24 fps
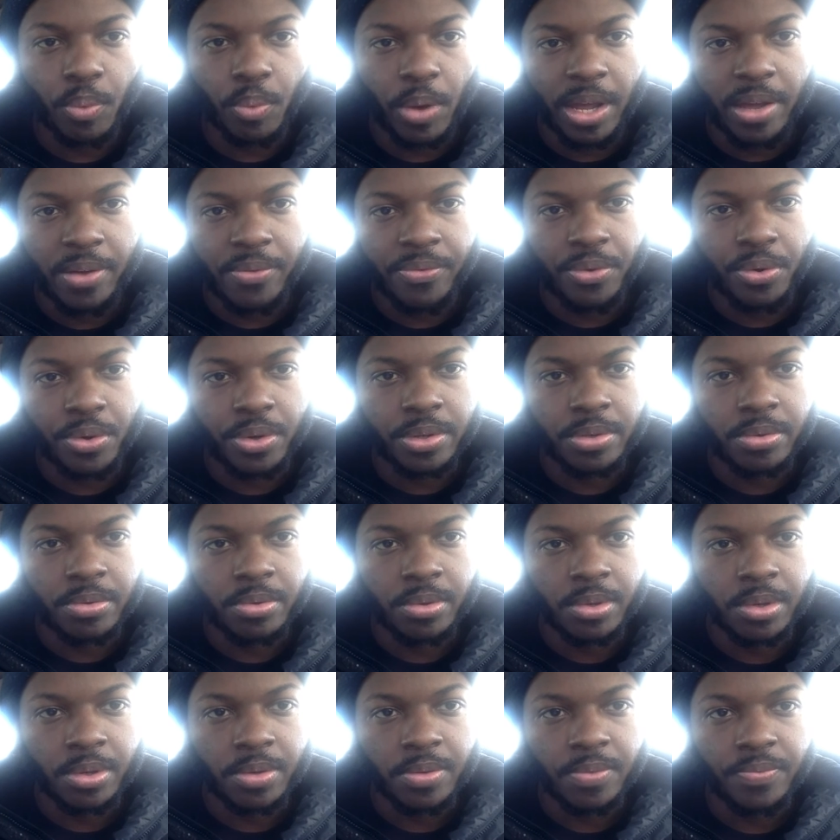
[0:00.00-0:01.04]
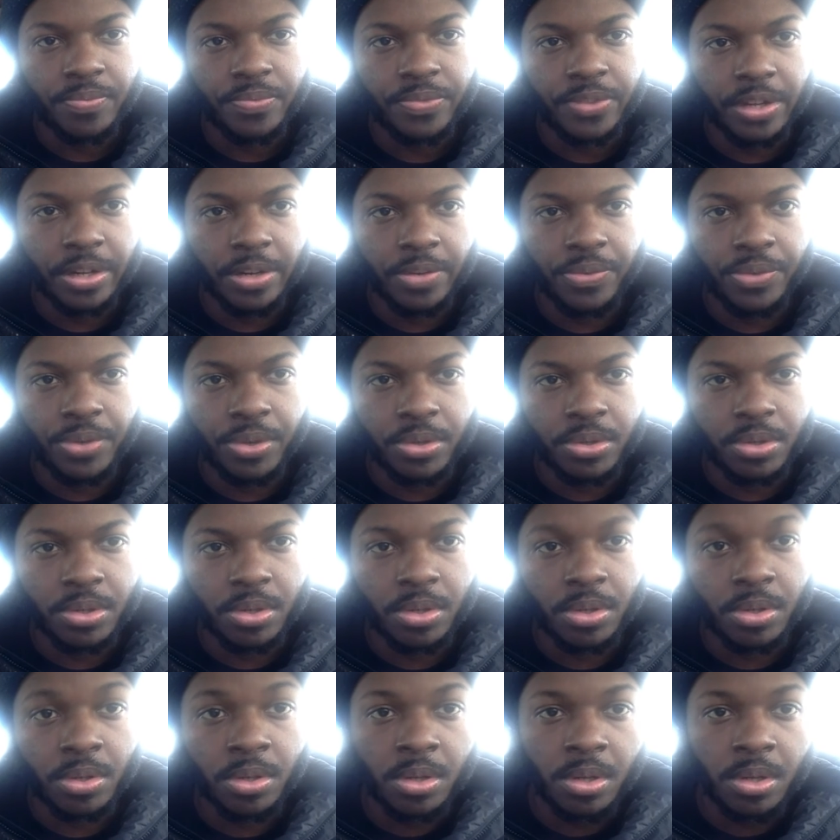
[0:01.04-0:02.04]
waiting for you in the future,